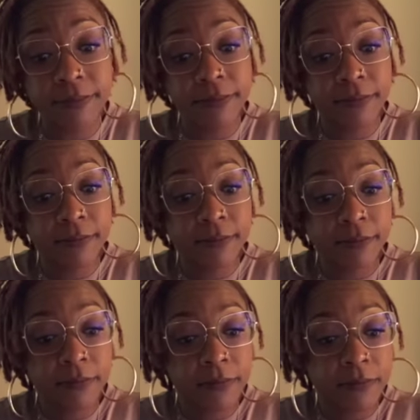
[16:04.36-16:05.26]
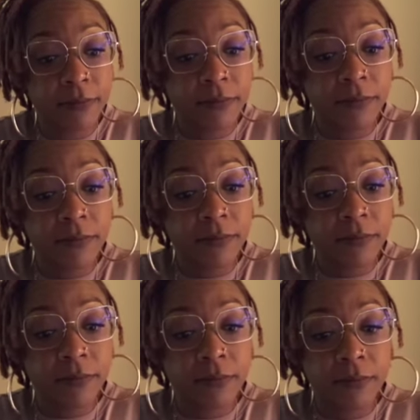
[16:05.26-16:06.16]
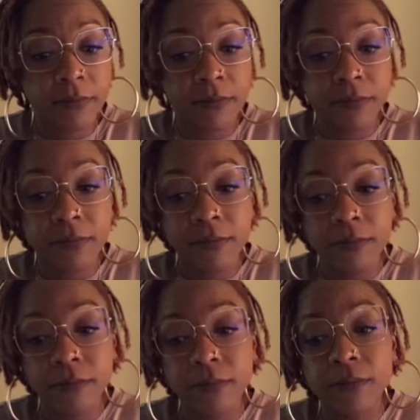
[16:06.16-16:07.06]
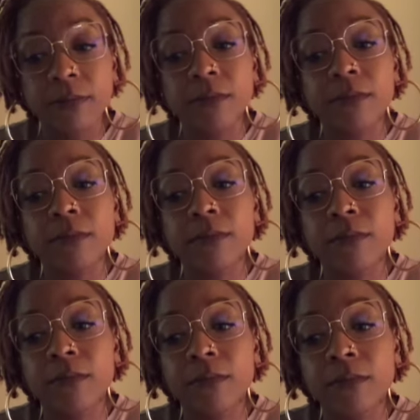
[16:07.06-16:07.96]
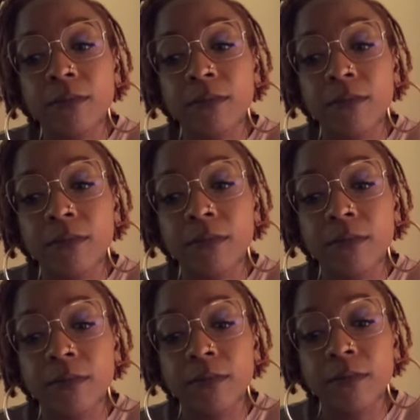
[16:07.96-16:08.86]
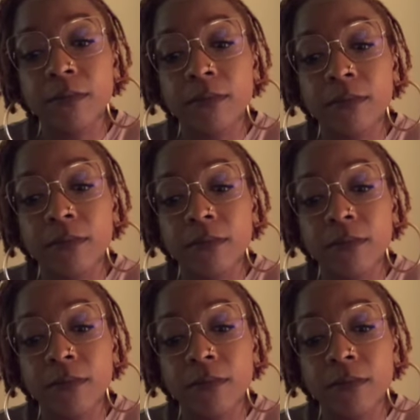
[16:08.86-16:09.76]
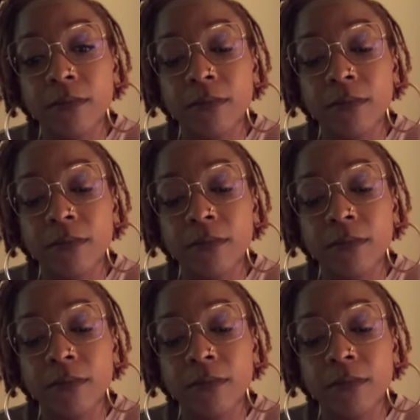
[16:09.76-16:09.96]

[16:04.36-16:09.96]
(no one is talking)